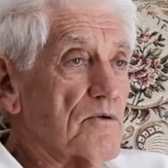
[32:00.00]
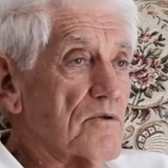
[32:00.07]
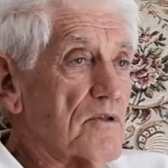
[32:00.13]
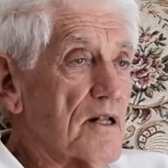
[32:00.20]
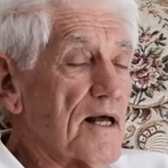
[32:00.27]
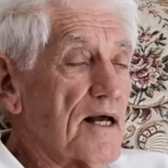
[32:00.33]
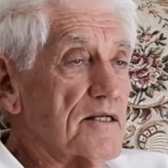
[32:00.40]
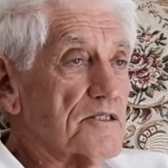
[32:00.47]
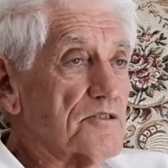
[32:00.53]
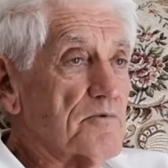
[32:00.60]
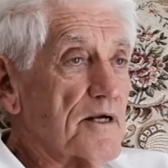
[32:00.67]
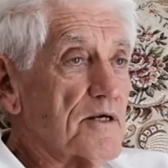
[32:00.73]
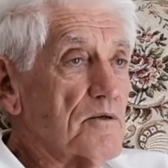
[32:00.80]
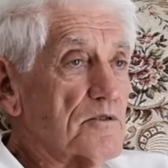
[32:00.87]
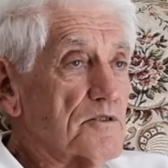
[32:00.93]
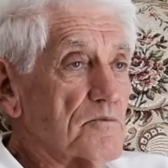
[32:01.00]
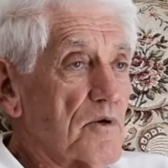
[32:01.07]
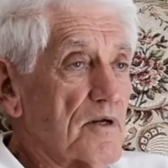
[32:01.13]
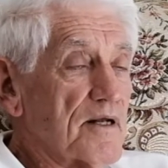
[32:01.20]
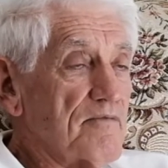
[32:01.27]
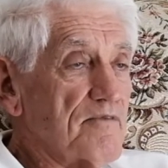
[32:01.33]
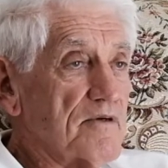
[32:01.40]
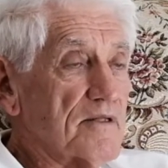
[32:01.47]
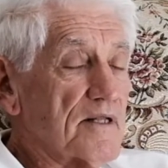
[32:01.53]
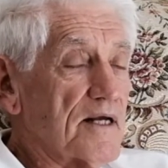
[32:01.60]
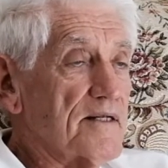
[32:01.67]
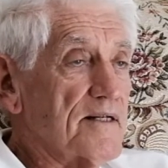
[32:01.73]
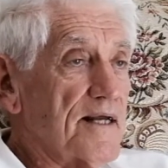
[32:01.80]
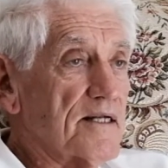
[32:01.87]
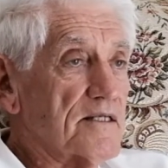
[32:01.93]
all the latest records and what have you, and
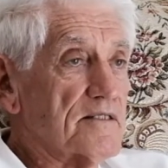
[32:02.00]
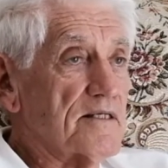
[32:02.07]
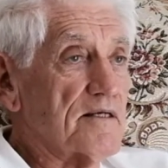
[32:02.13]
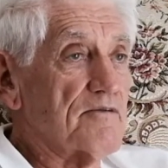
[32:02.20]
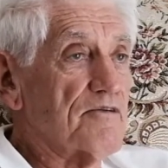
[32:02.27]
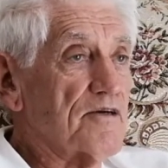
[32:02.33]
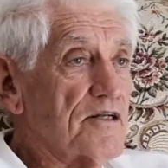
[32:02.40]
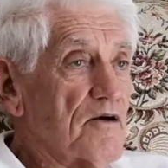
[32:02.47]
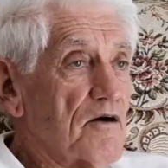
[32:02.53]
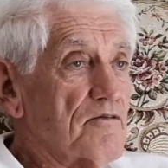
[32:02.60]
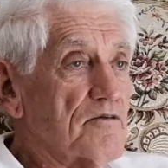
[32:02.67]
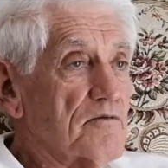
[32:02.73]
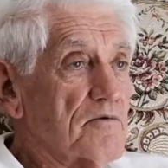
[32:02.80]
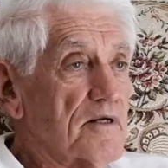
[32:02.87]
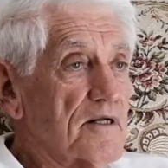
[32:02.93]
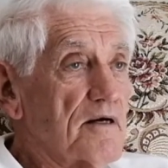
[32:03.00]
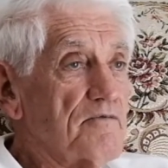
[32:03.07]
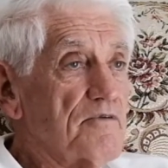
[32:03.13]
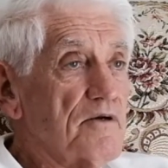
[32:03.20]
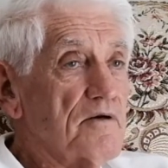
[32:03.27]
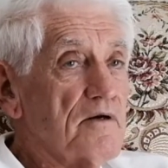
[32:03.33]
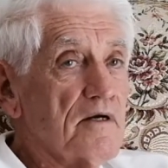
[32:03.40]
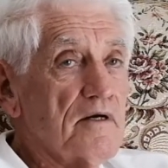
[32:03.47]
they'd dance their feet off and what have you.